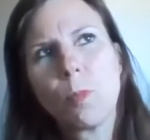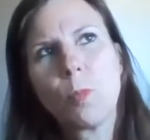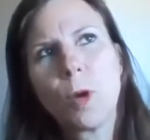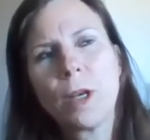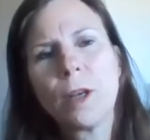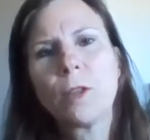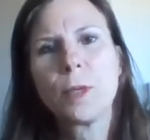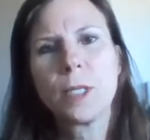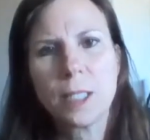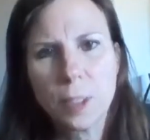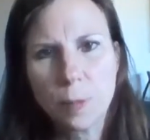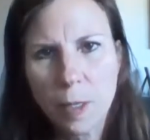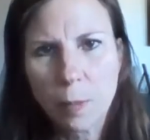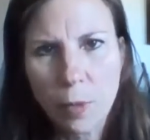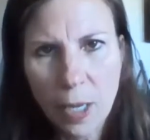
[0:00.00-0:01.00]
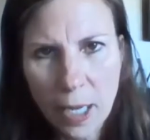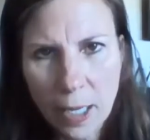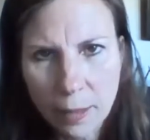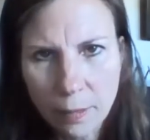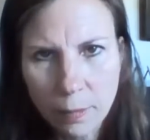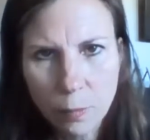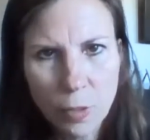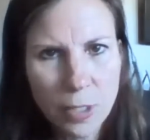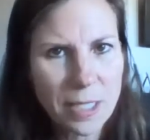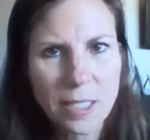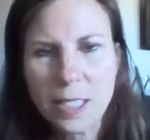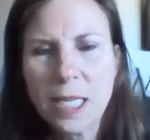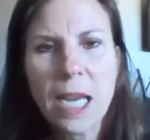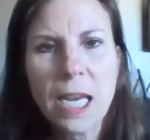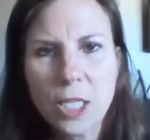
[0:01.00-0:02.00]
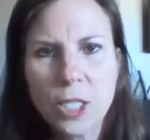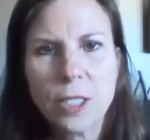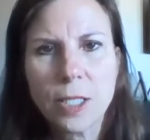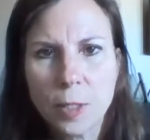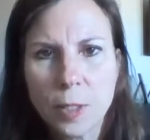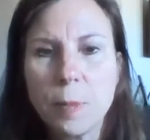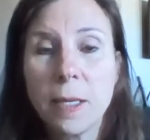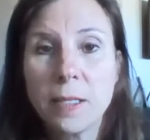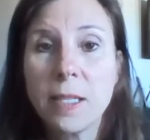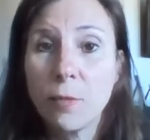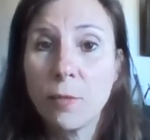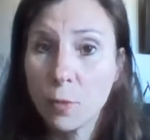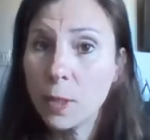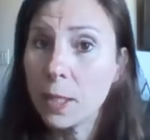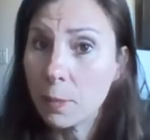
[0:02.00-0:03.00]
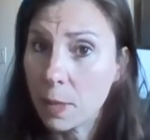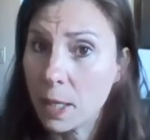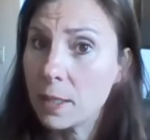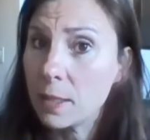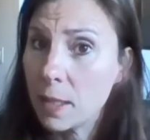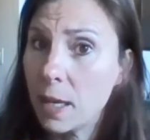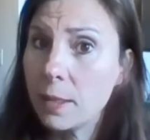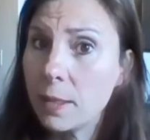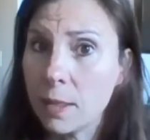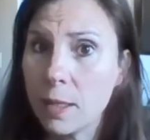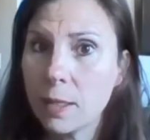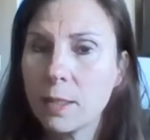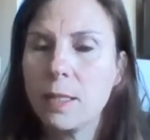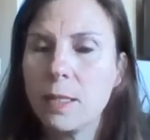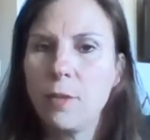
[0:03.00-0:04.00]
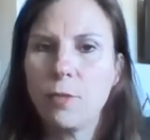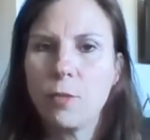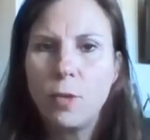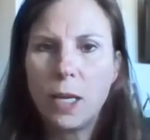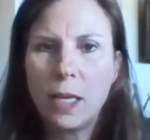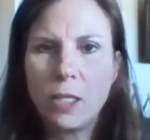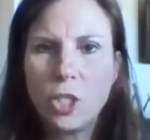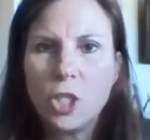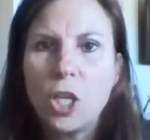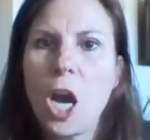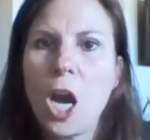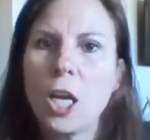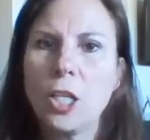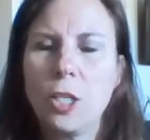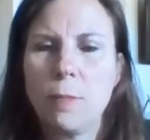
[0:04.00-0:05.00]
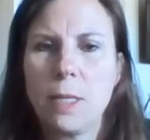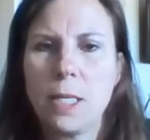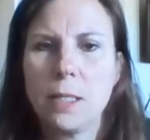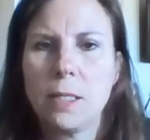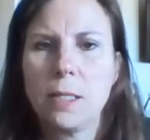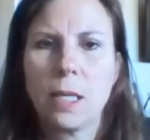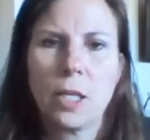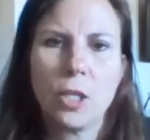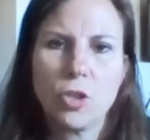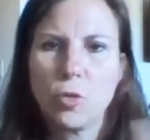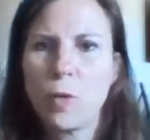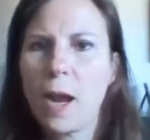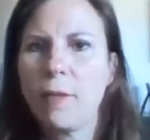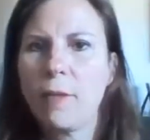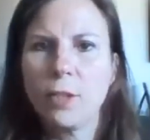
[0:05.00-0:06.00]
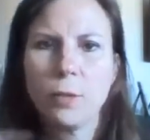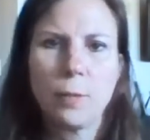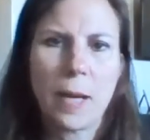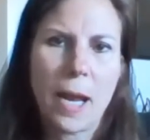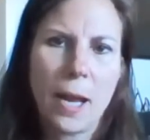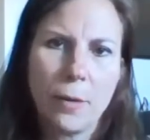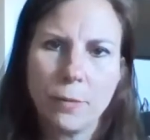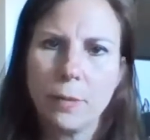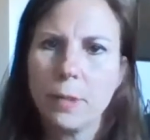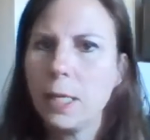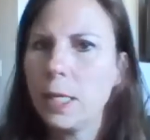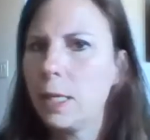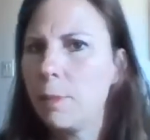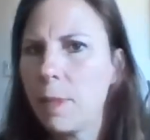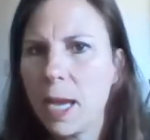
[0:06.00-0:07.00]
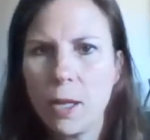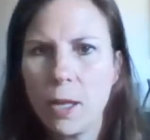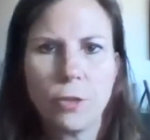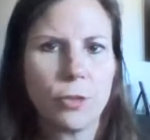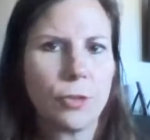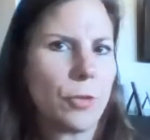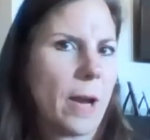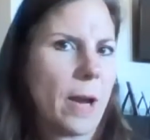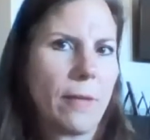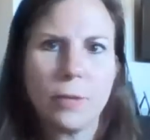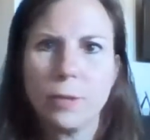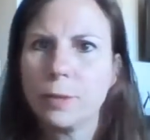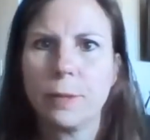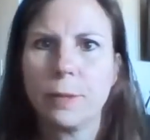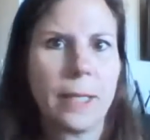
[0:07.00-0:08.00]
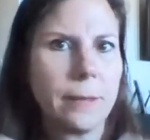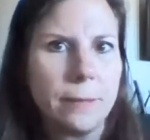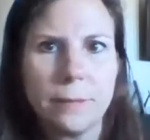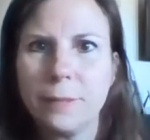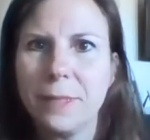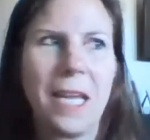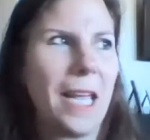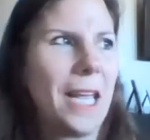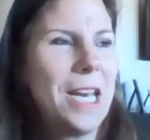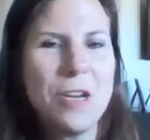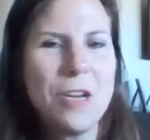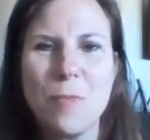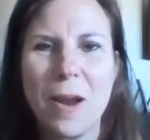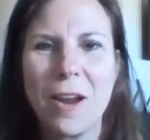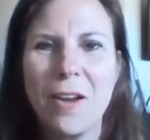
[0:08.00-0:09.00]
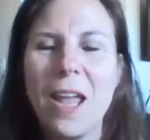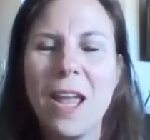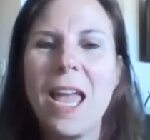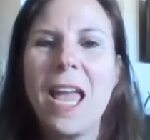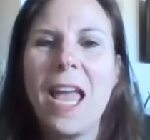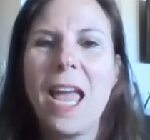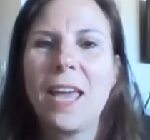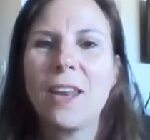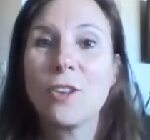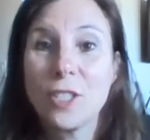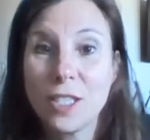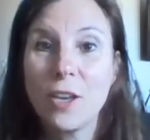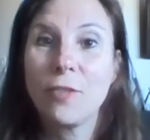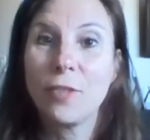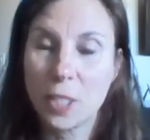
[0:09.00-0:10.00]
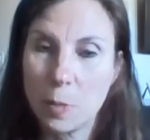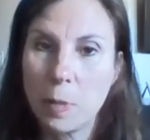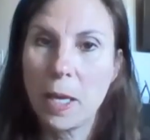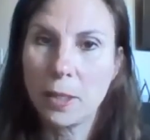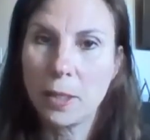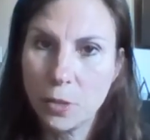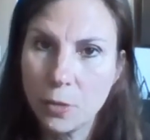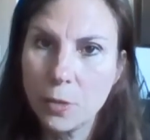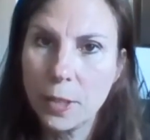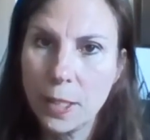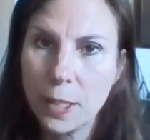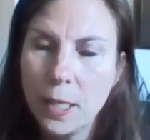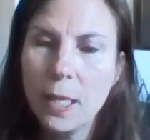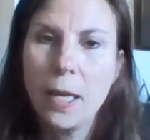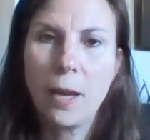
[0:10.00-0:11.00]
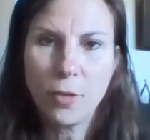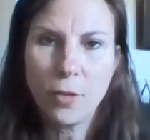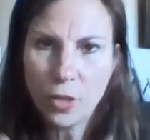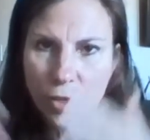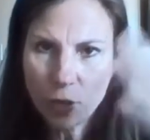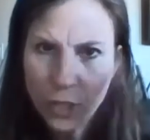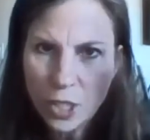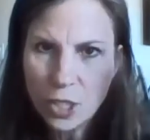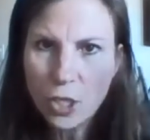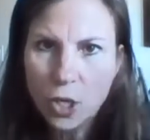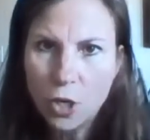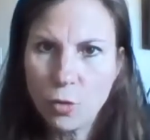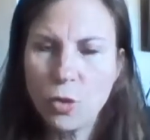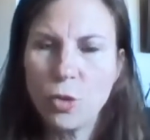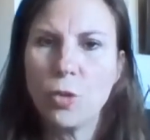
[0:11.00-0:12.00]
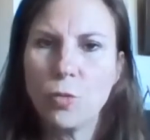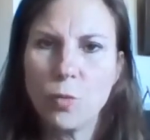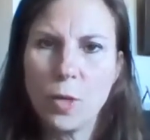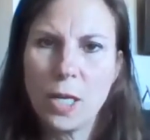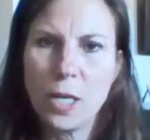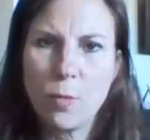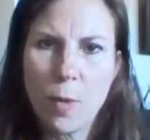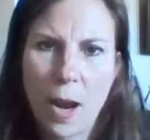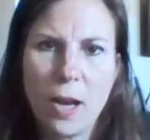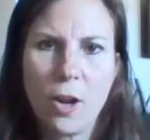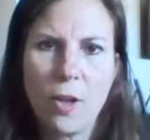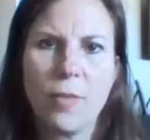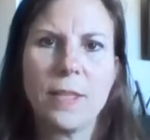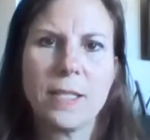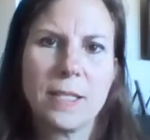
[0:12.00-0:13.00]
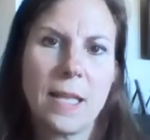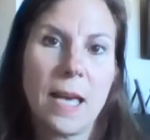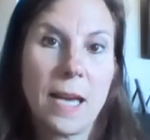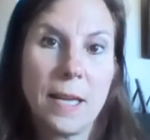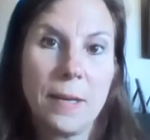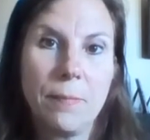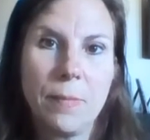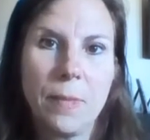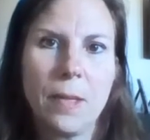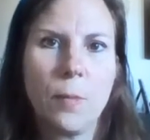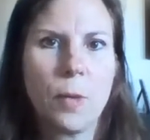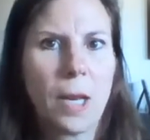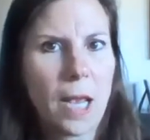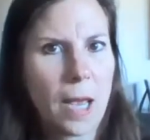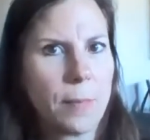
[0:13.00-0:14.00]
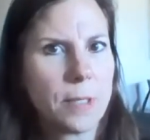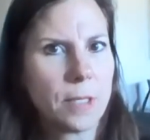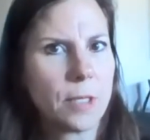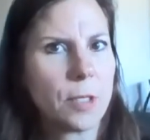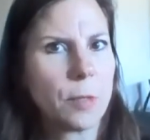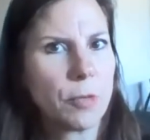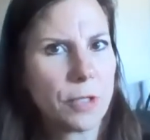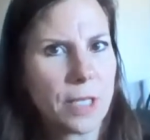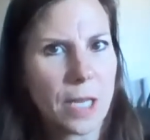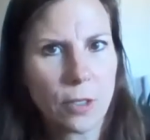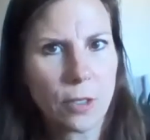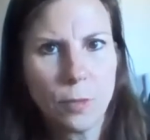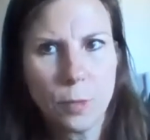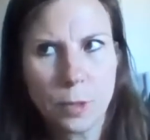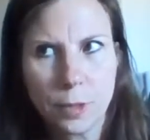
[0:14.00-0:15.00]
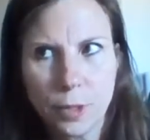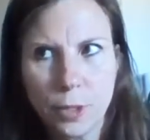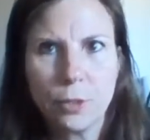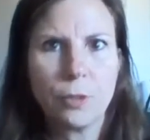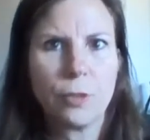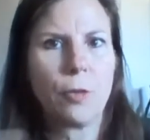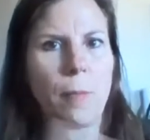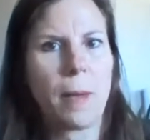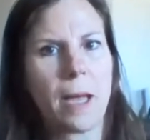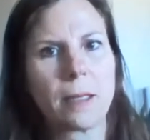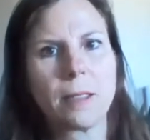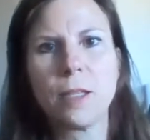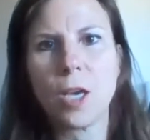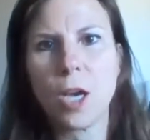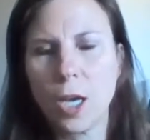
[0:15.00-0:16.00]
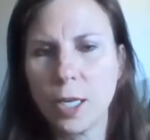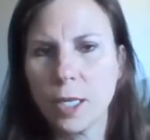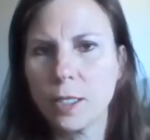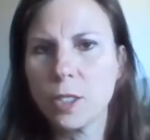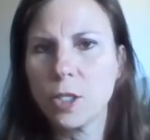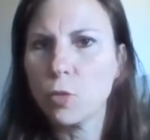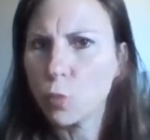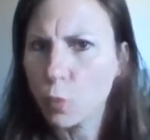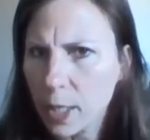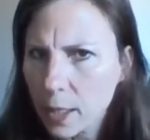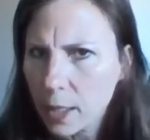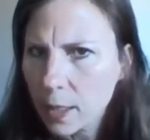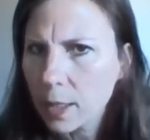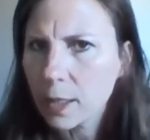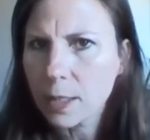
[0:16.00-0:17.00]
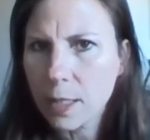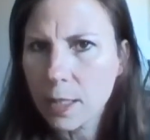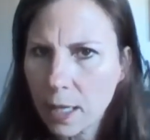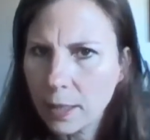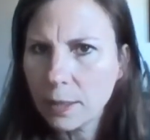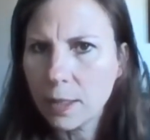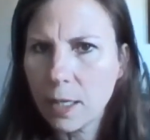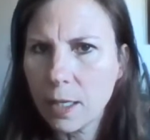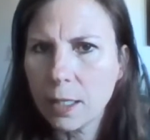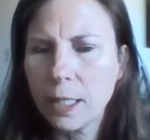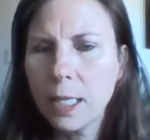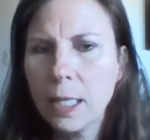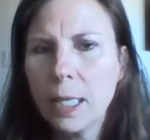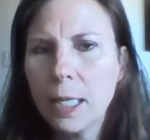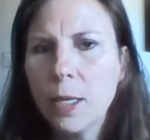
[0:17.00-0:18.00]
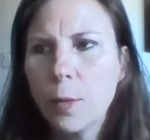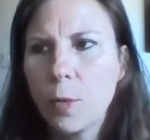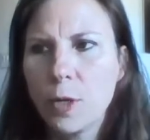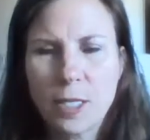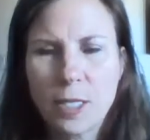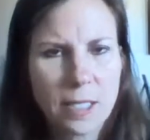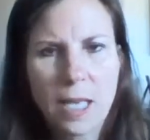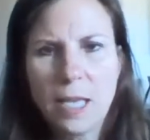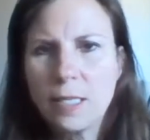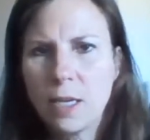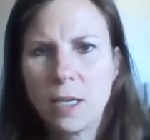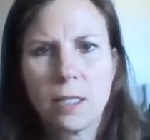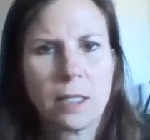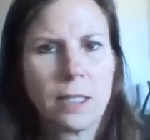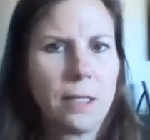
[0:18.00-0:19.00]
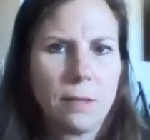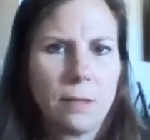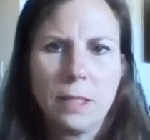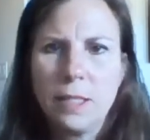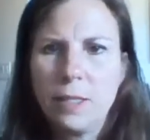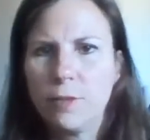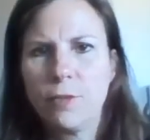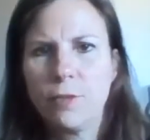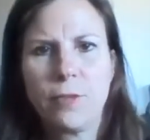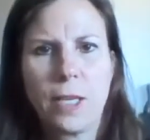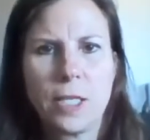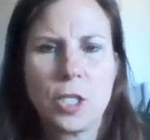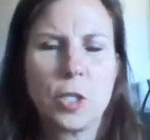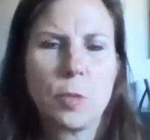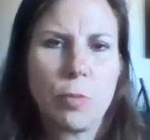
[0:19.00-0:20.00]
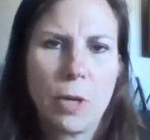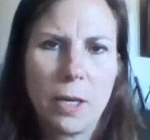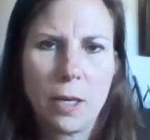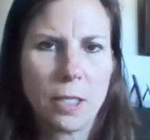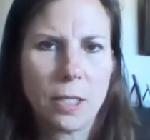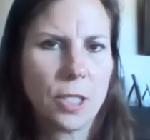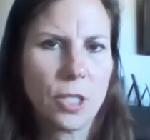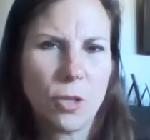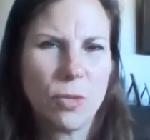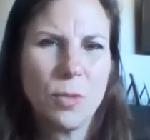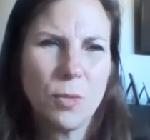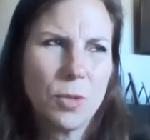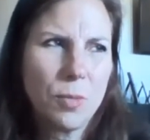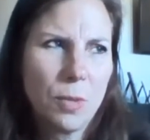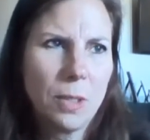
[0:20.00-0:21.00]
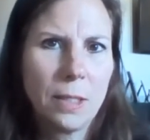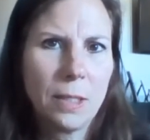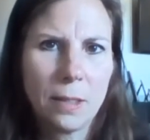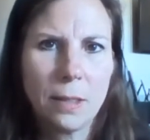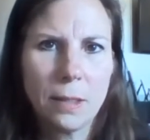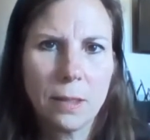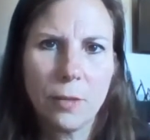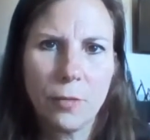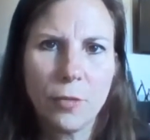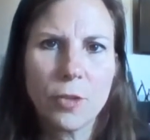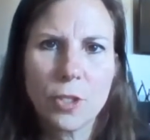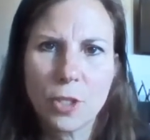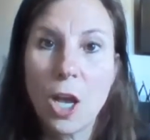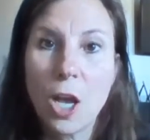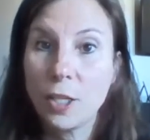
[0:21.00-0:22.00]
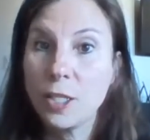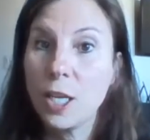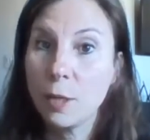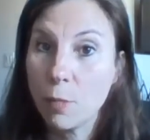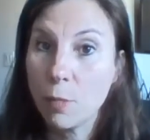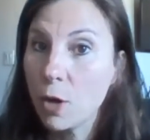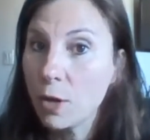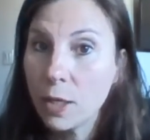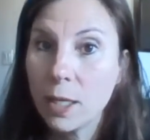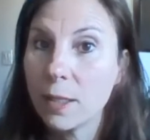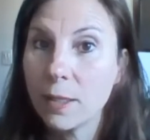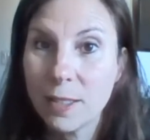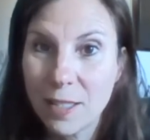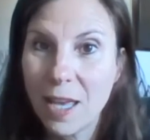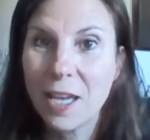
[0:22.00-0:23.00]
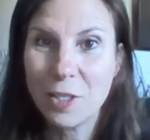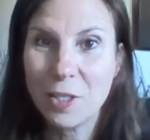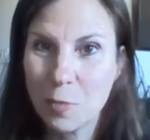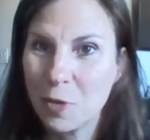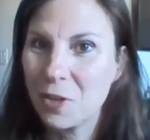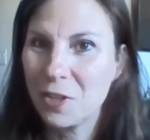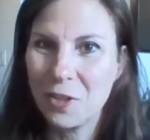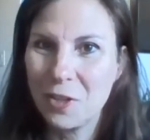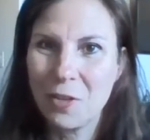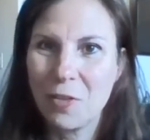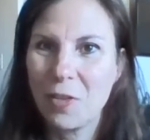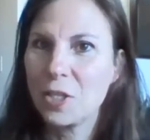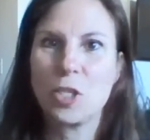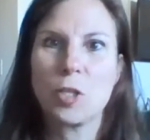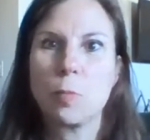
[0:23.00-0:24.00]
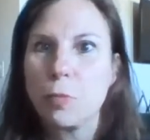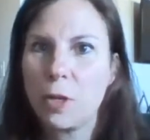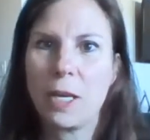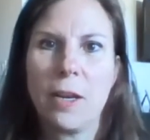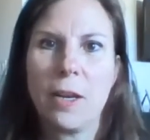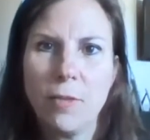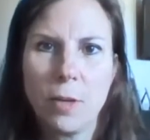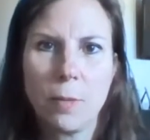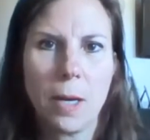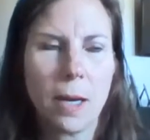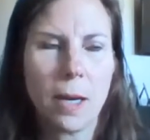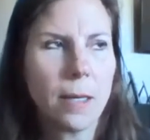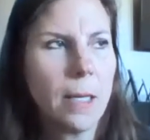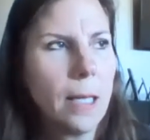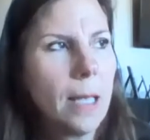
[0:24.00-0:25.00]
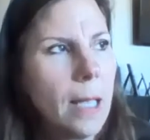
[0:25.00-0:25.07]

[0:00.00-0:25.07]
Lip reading: One of the reasons people hate presentations is because they've really made slide docs. They've created documents that can travel around email or travel around anywhere and are self-explanatory. Everything you need to know, you can read right on the slide. And then what happens is a presenter will turn their back to the audience and read a slide doc, whereas a slide doc can live and spread on its own. It was really the first content marketing slides were, you know, they could spread everywhere.